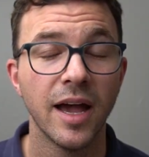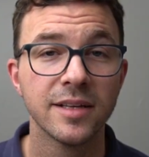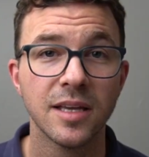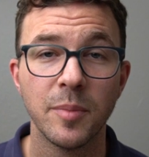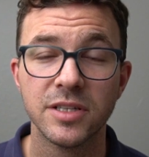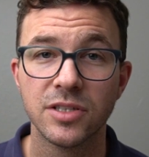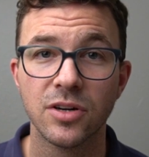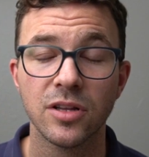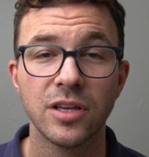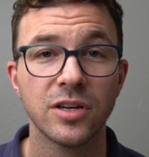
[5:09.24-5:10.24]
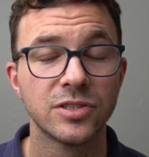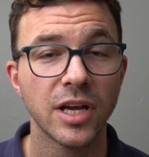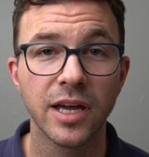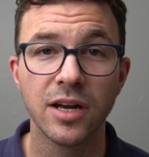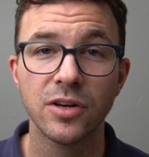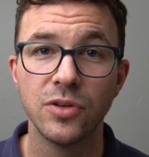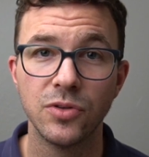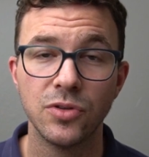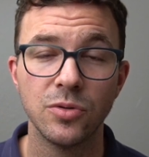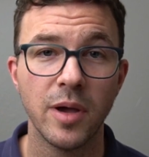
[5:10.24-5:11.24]
As I mentioned earlier, check out our
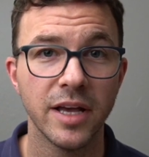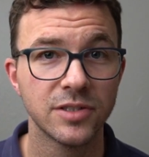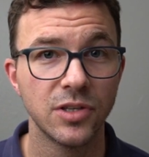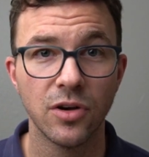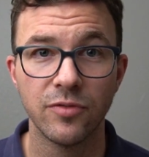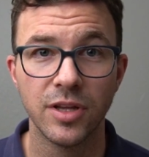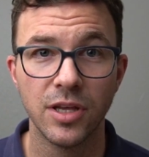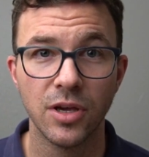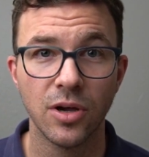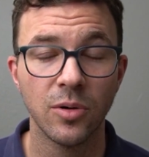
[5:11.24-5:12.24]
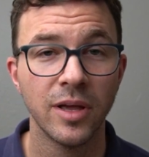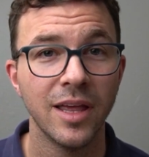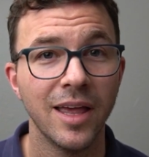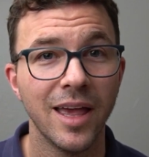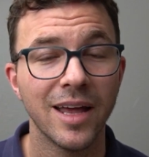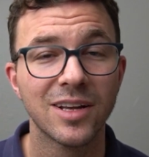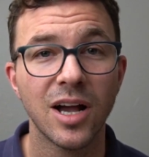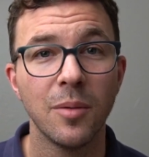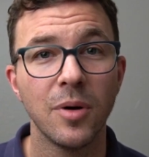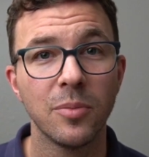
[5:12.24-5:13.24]
YouTube SEO video and
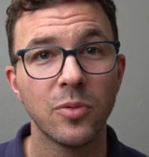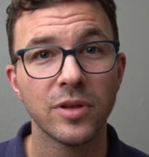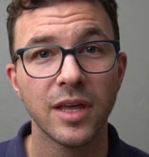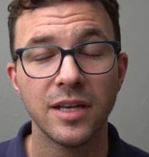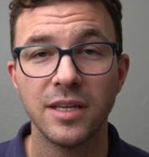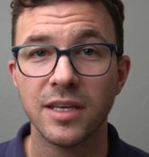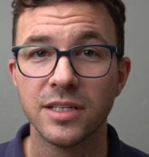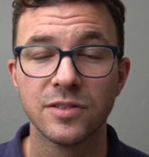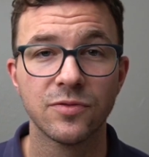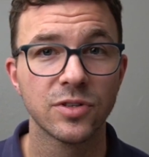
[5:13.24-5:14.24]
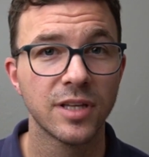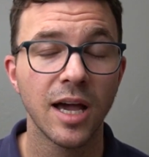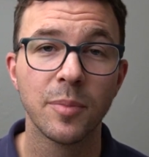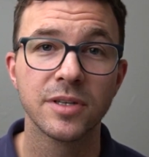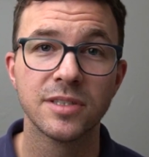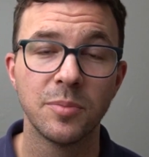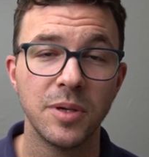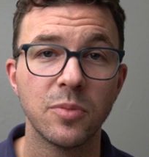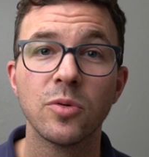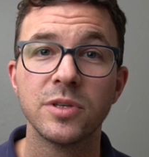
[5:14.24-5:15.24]
come up with ideas for topics that
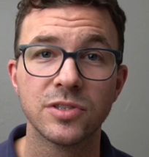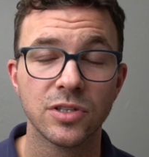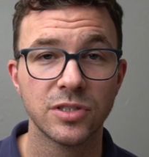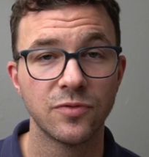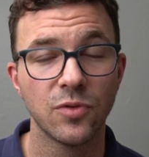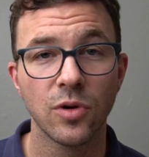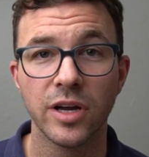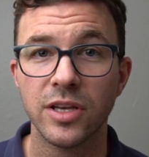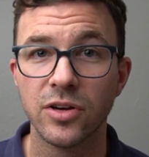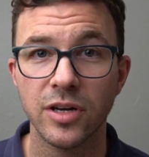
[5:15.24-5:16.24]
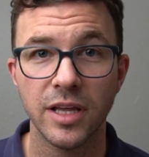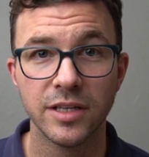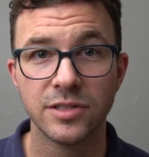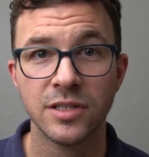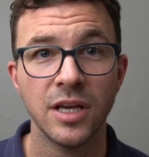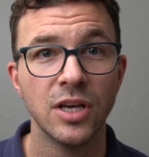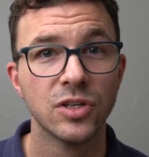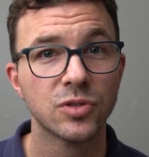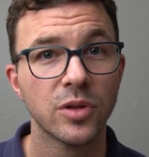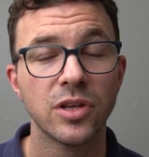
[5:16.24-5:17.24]
people will be searching for in your niche
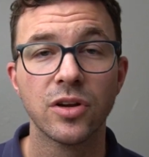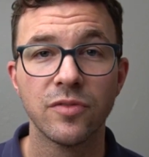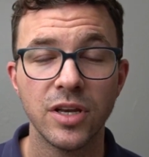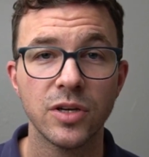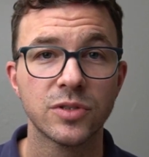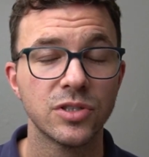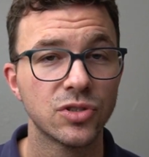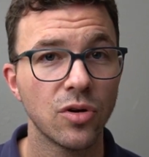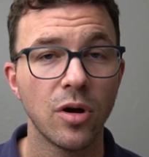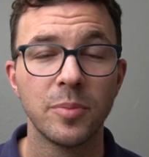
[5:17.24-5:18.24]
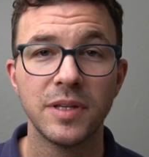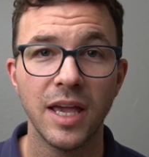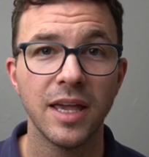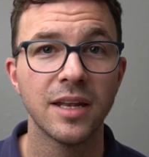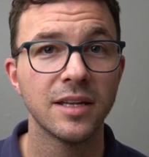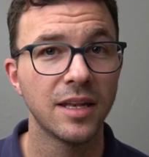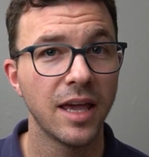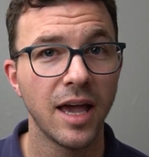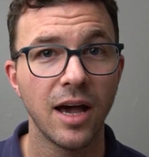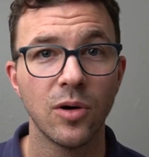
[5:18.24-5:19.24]
so that your videos can show up day in and
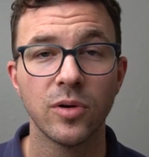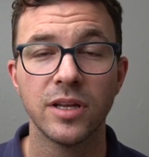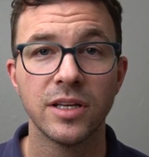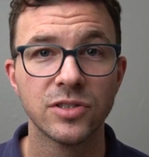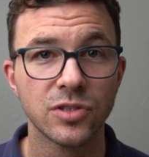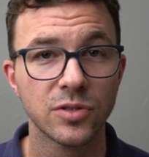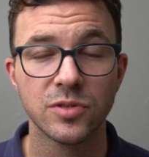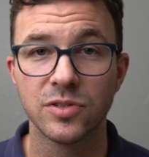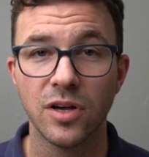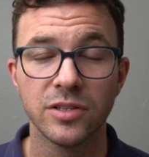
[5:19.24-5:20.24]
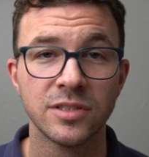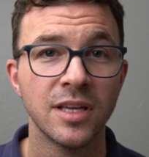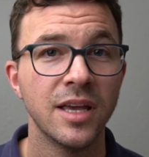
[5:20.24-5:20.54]
day out in search results.